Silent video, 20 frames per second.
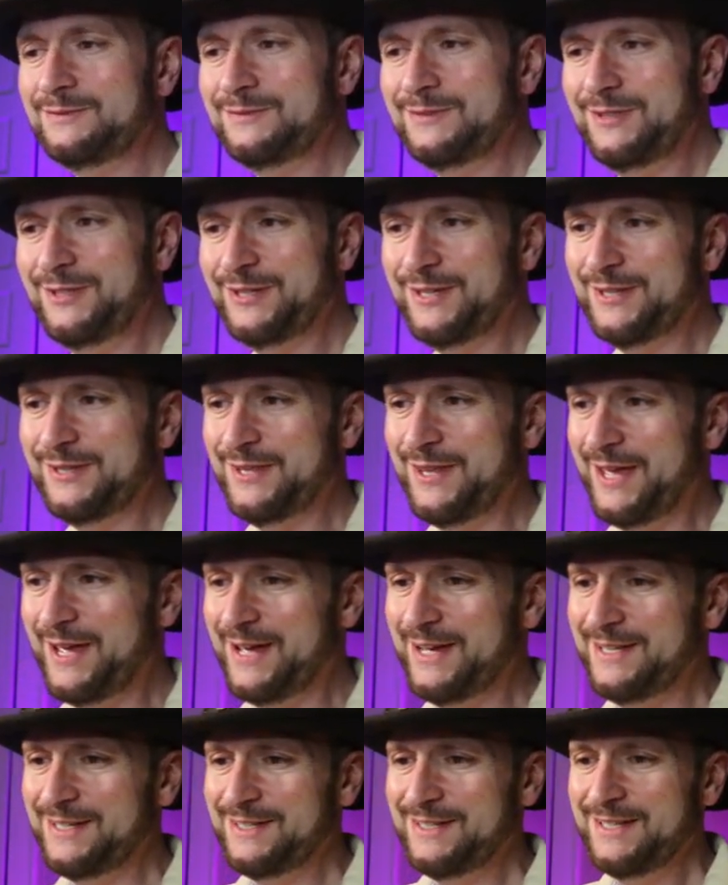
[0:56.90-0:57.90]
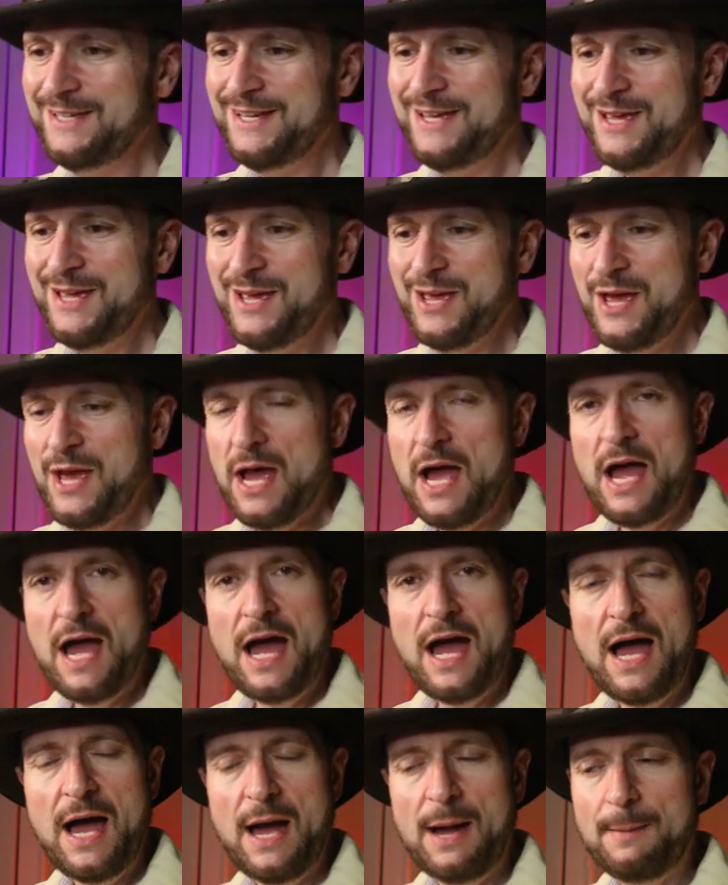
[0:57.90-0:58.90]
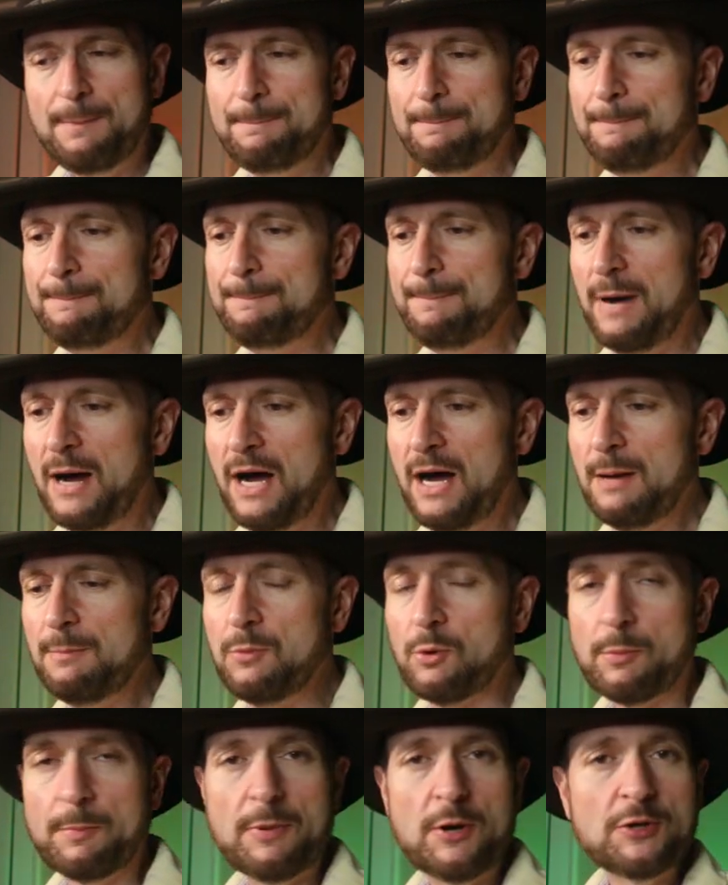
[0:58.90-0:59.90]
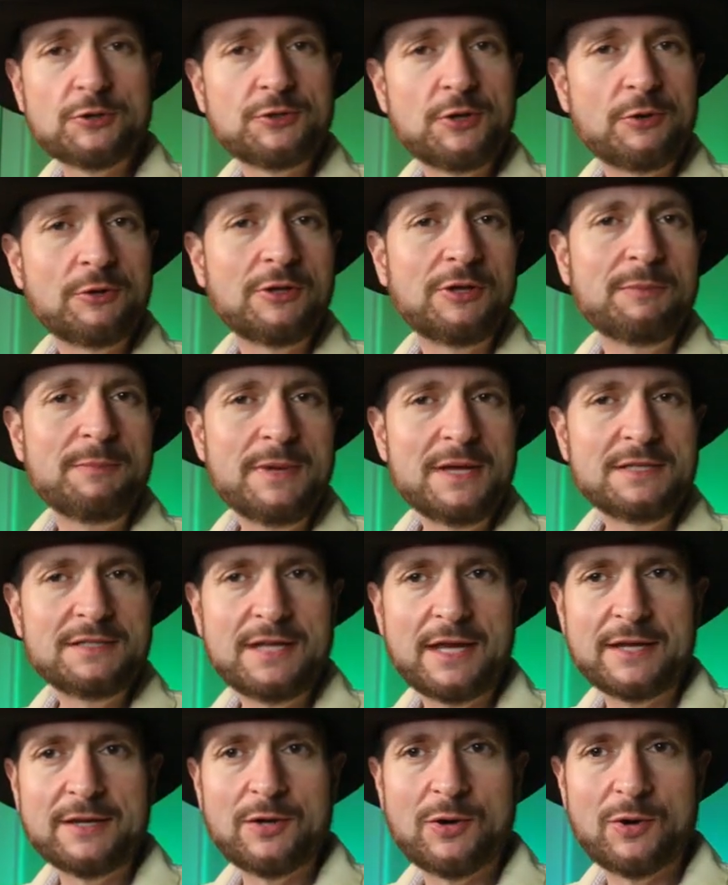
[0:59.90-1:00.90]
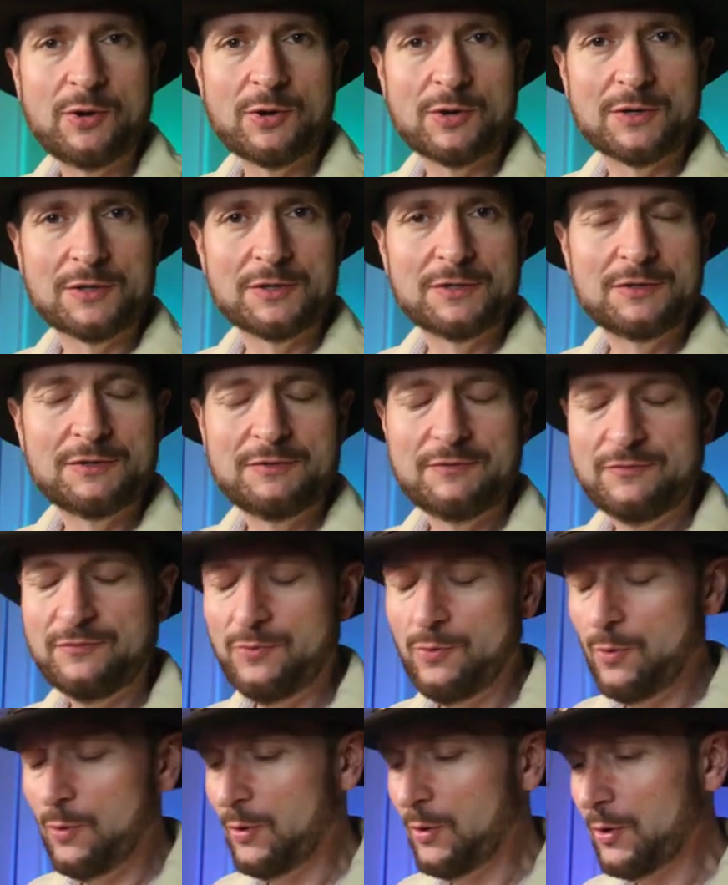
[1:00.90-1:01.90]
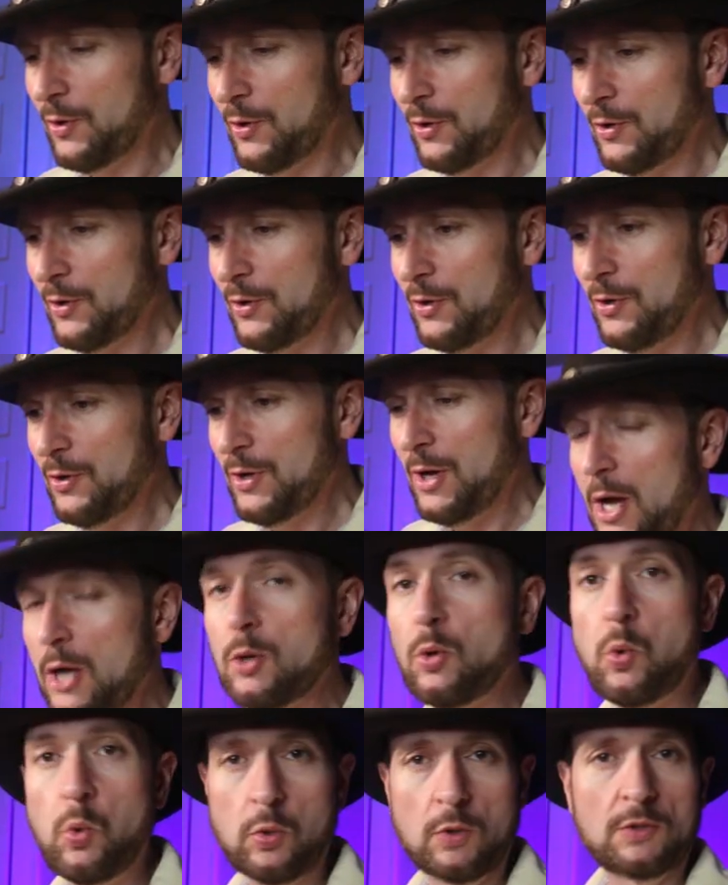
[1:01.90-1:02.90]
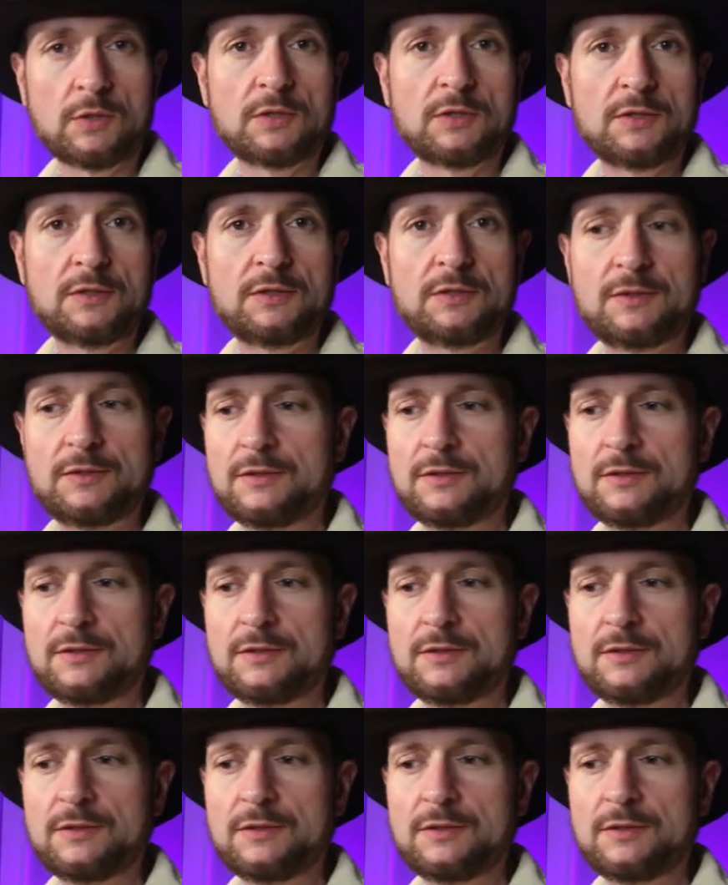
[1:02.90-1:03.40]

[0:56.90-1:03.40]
Look at that. A Roberto Clemente card for a quarter.